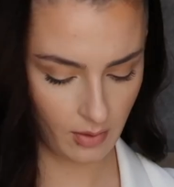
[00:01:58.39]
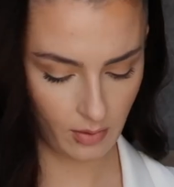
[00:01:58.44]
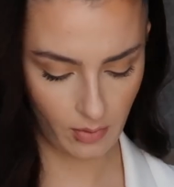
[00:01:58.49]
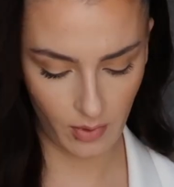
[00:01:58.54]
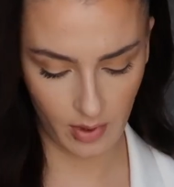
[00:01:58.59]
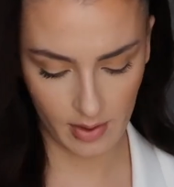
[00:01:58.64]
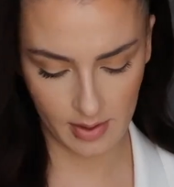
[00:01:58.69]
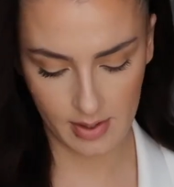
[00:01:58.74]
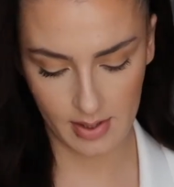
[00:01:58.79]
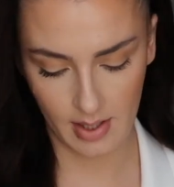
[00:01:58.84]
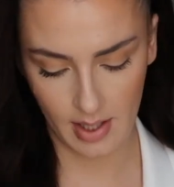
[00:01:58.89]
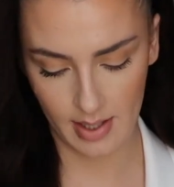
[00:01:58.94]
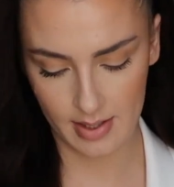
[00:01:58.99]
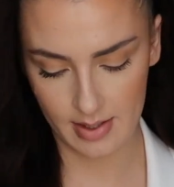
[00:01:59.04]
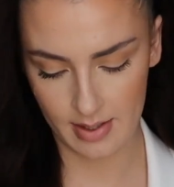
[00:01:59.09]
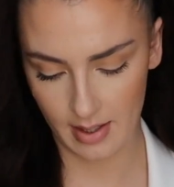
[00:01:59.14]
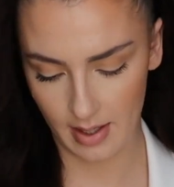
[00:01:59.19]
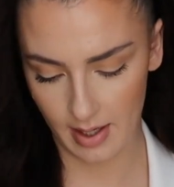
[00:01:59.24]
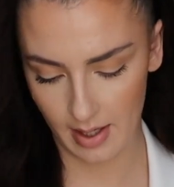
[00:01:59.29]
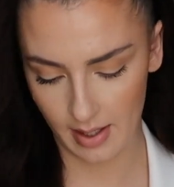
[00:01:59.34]
What
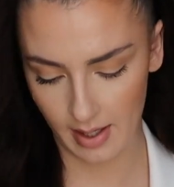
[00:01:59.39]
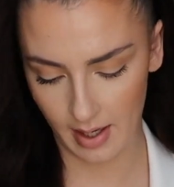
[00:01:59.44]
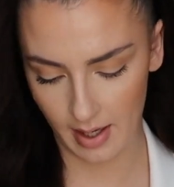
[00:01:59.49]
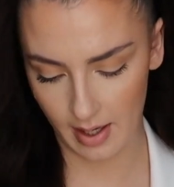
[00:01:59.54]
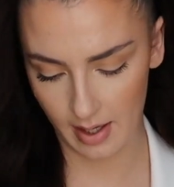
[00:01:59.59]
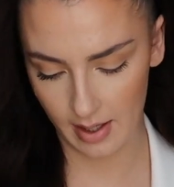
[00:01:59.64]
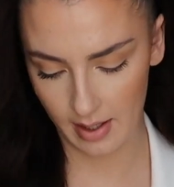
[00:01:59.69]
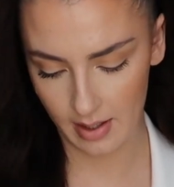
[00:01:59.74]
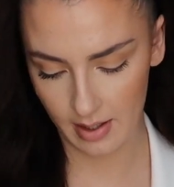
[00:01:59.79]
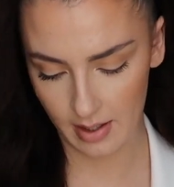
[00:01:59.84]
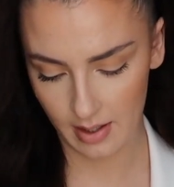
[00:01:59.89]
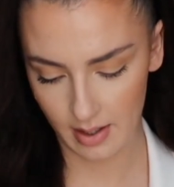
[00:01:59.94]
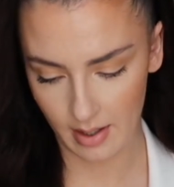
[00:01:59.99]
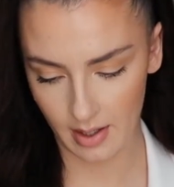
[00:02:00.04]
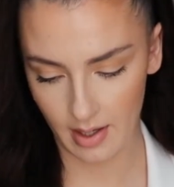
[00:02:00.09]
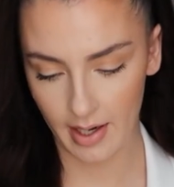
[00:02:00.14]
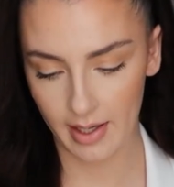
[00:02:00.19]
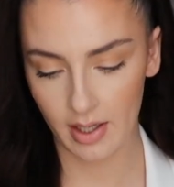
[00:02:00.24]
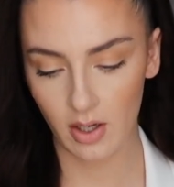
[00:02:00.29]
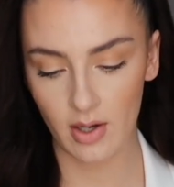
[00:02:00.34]
size did I get?
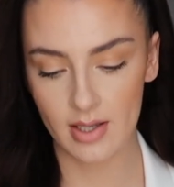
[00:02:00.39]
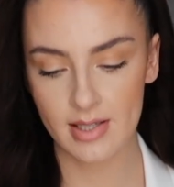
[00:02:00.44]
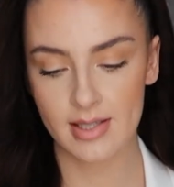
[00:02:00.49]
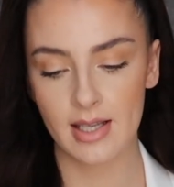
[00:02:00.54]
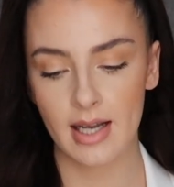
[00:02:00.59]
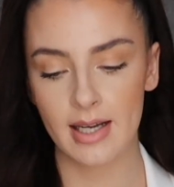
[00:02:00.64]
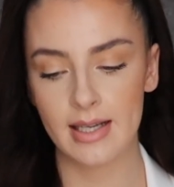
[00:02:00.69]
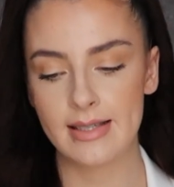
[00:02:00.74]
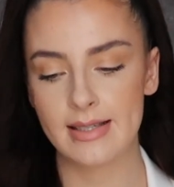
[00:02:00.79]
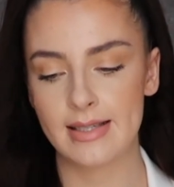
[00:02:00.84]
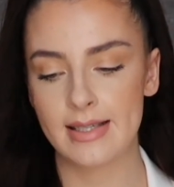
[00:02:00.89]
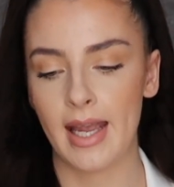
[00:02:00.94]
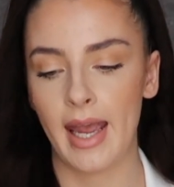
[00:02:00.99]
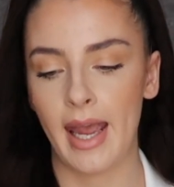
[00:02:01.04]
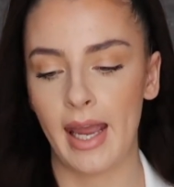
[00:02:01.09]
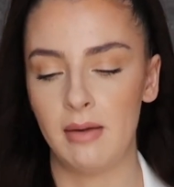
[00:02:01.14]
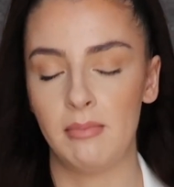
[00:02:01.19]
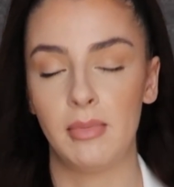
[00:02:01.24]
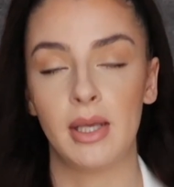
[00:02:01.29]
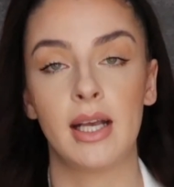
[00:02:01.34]
I got a size
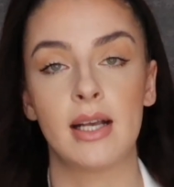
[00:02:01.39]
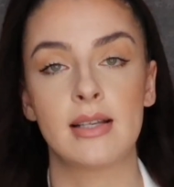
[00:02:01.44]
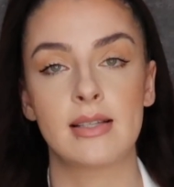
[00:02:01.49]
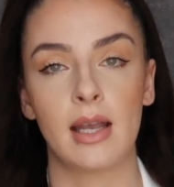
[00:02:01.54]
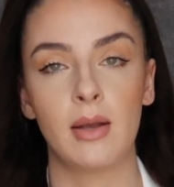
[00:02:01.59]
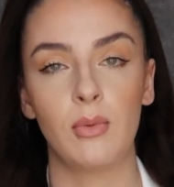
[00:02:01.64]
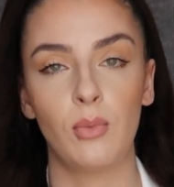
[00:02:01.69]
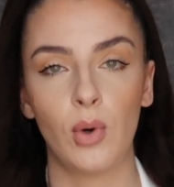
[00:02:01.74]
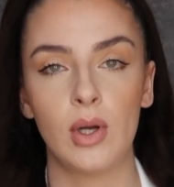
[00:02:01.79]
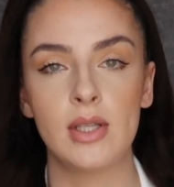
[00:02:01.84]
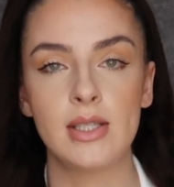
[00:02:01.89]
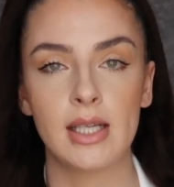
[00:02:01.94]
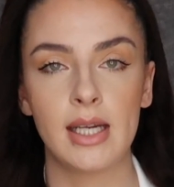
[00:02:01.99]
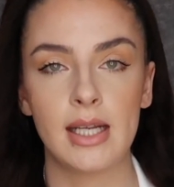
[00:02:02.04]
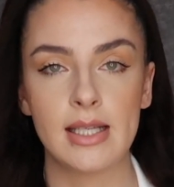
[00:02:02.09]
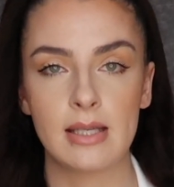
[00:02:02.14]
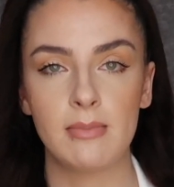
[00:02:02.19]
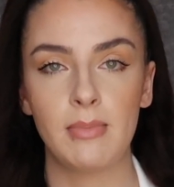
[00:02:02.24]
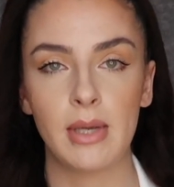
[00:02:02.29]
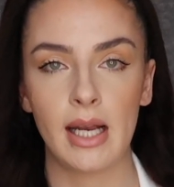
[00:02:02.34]
10 because I wanted
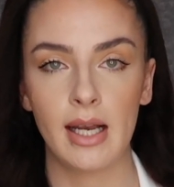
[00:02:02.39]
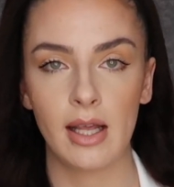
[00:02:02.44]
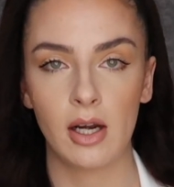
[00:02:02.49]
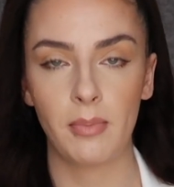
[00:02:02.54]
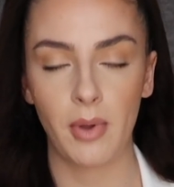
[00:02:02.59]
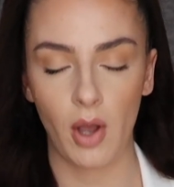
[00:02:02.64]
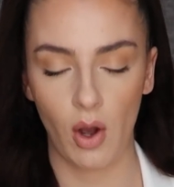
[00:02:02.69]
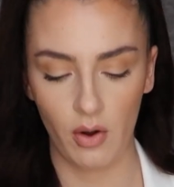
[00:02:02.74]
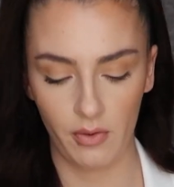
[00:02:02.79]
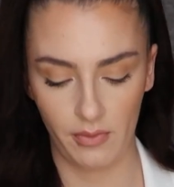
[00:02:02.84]
it to be a little bit